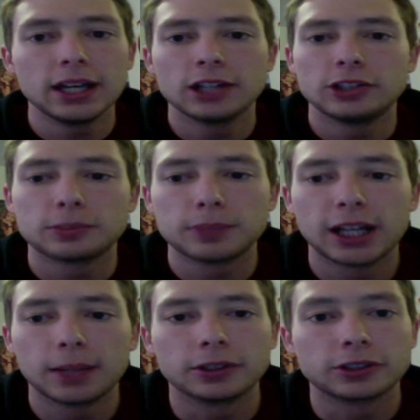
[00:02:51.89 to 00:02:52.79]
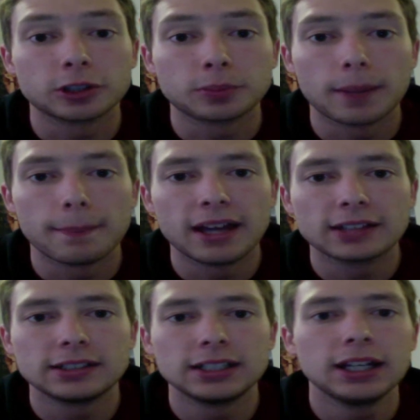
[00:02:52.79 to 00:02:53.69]
just being able to search by
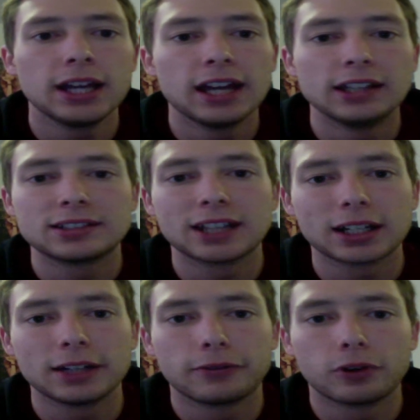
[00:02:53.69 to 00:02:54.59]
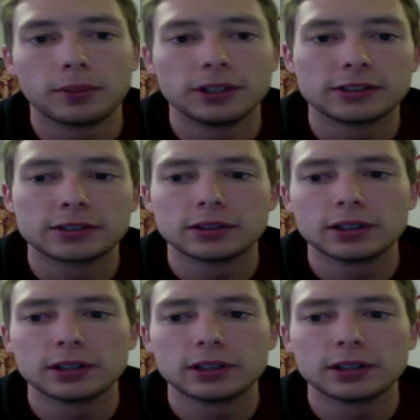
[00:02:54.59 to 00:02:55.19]
Messi, his second in form is